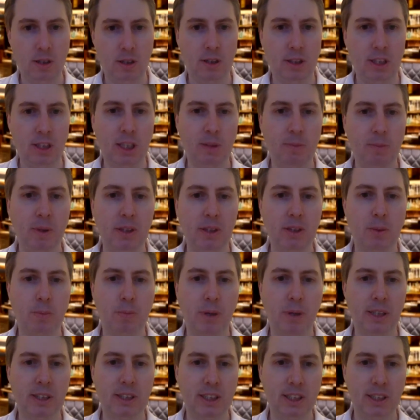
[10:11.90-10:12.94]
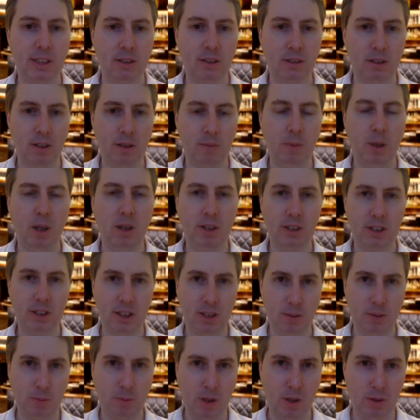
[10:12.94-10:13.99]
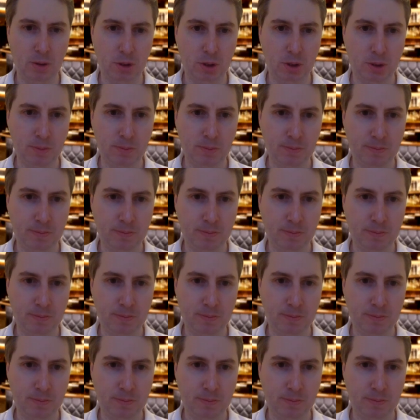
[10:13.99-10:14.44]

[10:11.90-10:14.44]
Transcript: Think about your branding and marketing approach.